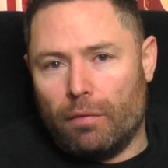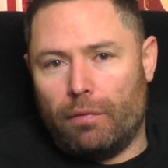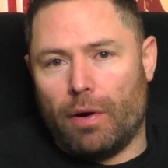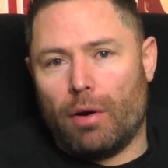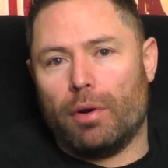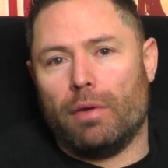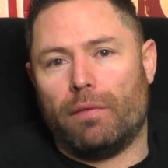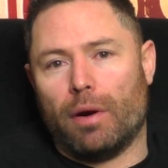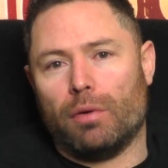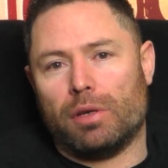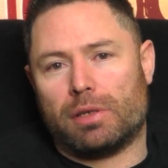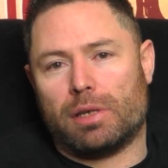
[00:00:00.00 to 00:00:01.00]
very,
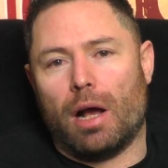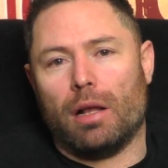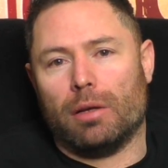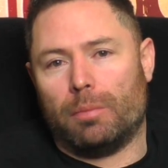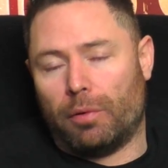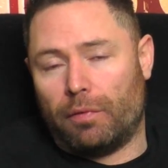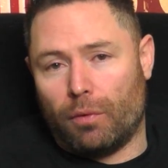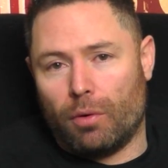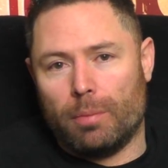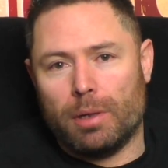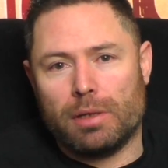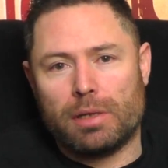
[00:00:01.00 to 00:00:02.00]
very solid
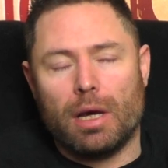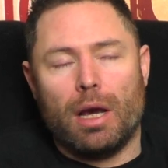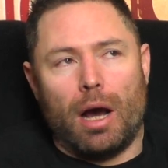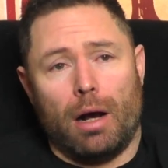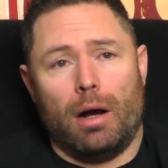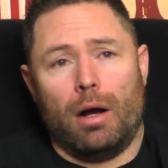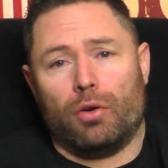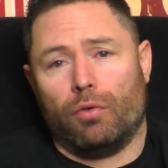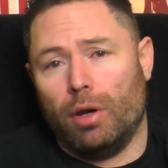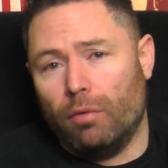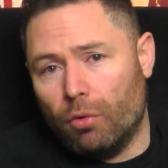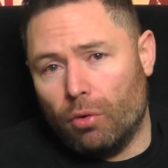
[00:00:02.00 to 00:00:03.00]
performance.
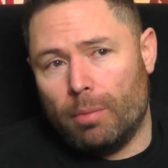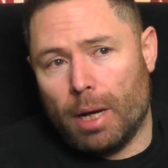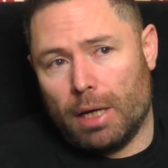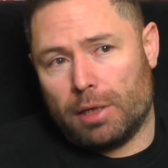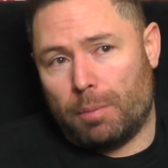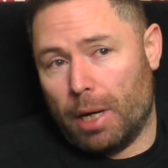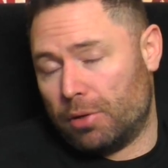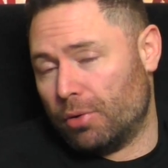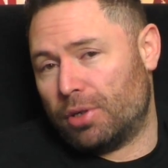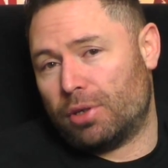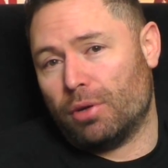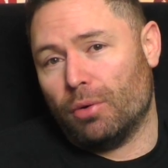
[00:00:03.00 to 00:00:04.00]
Green Room has
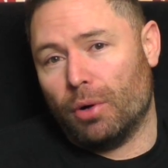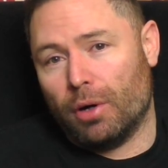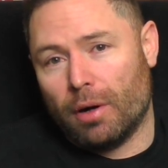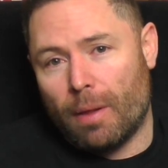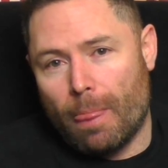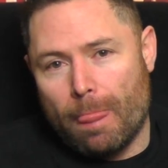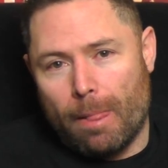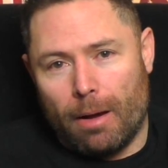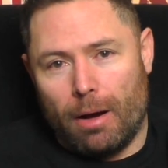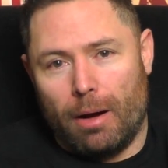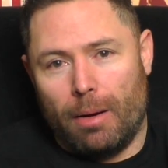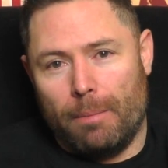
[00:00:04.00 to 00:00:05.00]
Patrick Stewart,
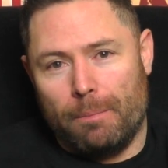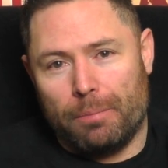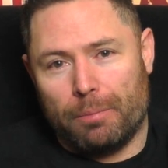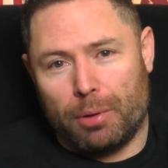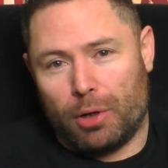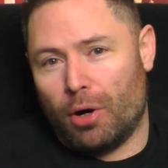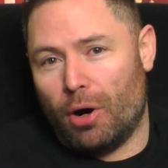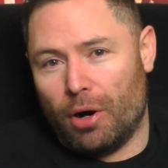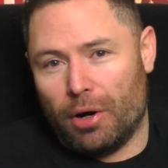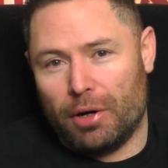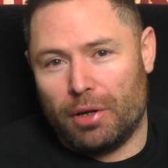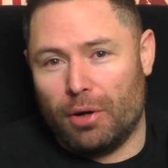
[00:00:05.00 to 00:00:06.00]

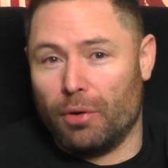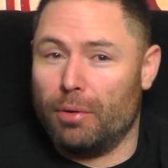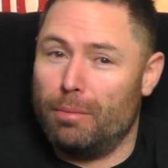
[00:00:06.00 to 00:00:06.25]
Picard, the